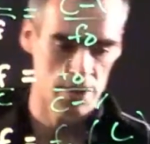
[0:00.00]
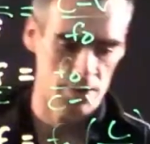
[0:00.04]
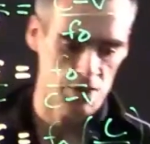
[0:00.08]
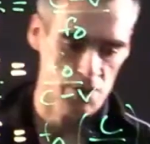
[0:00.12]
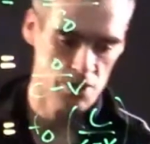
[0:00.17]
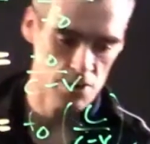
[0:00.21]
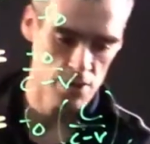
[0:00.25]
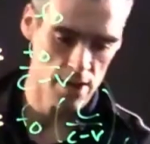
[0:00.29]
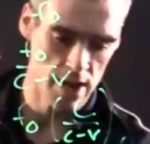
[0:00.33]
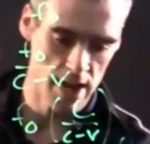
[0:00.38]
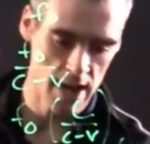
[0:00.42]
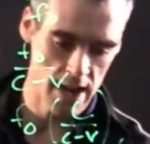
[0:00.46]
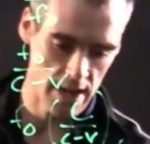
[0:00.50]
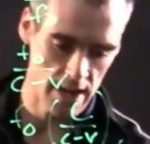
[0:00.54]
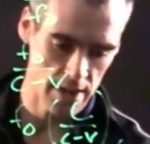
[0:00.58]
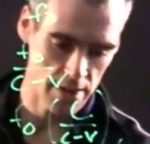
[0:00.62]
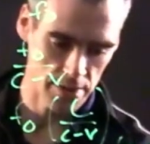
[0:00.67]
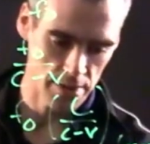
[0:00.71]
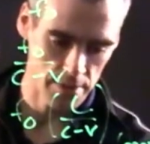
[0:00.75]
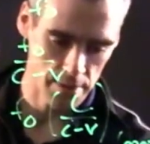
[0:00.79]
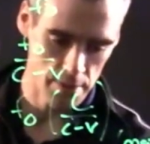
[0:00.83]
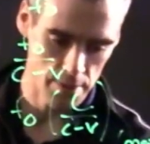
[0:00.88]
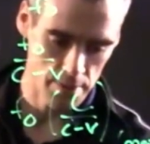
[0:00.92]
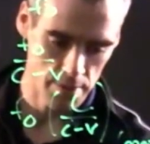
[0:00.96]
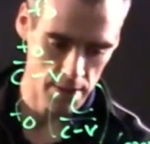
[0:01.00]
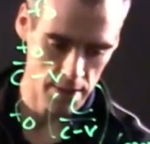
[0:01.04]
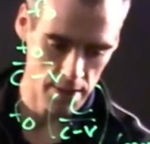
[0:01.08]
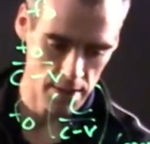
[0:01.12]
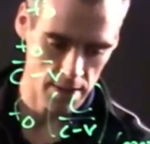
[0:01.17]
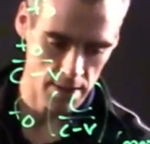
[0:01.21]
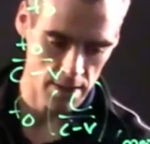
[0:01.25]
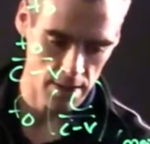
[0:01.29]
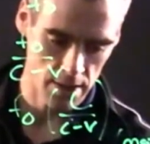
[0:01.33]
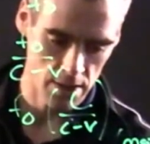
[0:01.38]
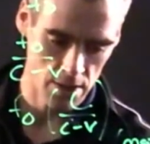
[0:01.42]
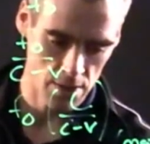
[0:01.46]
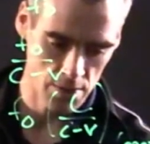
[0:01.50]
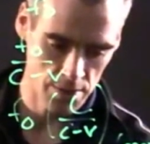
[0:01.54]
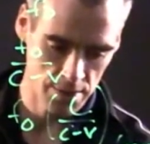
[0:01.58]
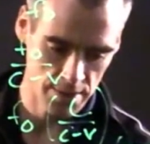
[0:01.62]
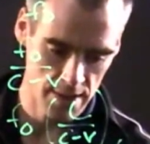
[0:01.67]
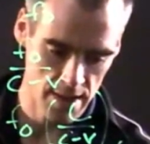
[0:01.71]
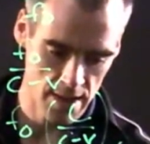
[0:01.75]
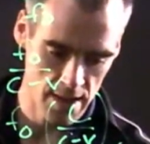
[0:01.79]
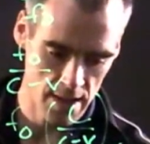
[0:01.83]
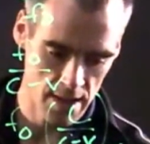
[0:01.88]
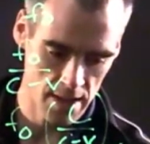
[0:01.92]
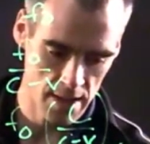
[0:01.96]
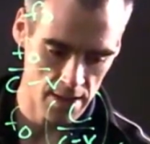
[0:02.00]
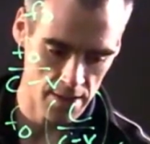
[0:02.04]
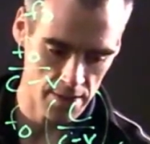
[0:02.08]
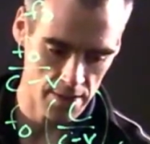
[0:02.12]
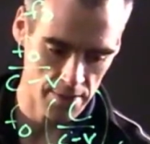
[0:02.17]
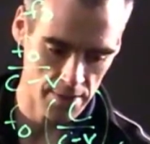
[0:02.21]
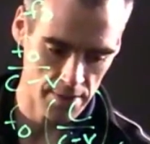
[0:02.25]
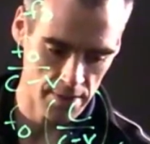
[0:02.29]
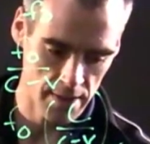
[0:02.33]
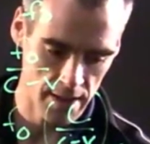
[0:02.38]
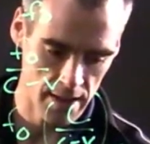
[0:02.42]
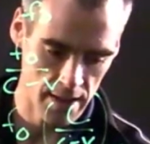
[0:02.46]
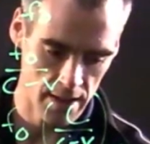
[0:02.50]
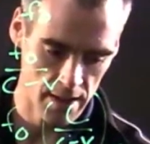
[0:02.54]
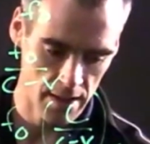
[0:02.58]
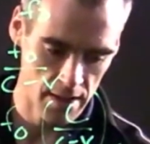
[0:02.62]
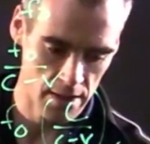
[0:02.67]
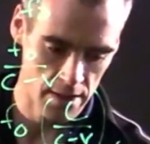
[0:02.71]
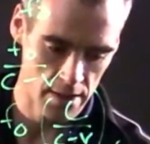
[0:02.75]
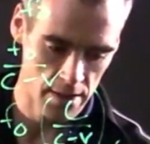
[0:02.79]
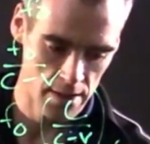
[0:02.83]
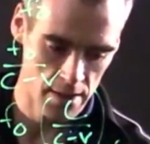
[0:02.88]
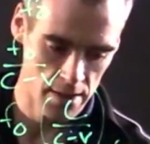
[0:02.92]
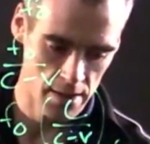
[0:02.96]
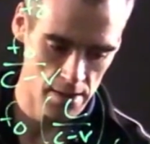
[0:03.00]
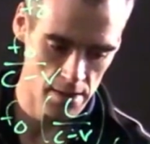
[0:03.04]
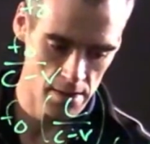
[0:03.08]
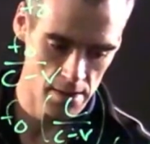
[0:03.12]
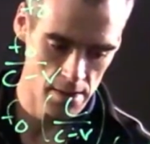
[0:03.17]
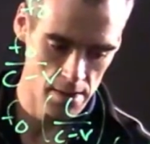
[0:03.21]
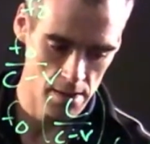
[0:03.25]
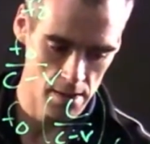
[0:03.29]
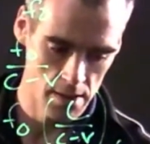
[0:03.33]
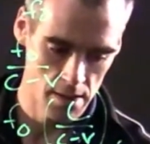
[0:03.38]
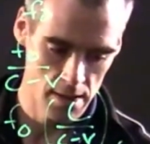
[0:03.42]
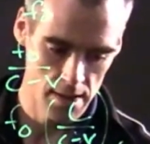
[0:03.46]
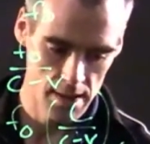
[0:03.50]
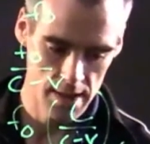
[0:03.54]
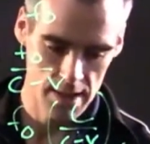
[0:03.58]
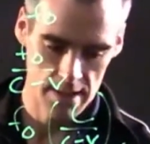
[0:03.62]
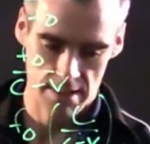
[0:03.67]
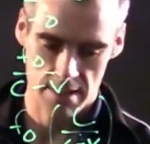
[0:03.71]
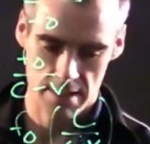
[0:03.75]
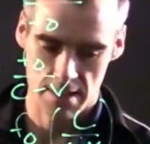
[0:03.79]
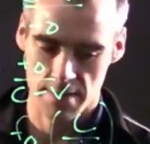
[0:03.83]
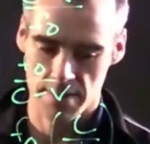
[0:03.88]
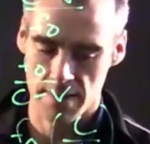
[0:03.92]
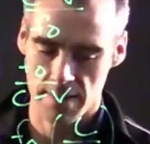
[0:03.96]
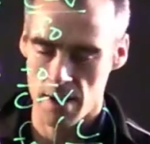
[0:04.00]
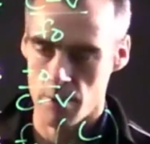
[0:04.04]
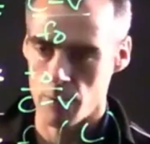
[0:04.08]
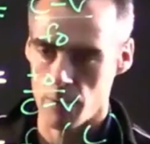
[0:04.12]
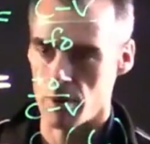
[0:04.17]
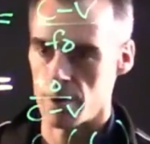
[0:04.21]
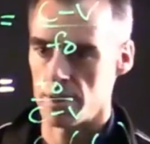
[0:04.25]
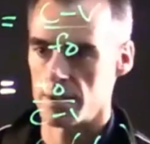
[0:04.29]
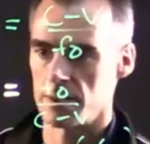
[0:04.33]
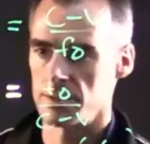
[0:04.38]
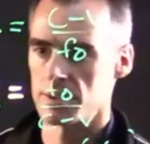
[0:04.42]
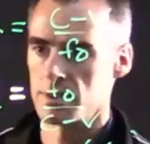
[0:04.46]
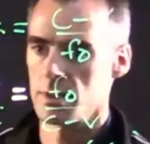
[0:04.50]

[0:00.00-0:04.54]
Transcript: try and throw in a cosine of theta here and see if that works.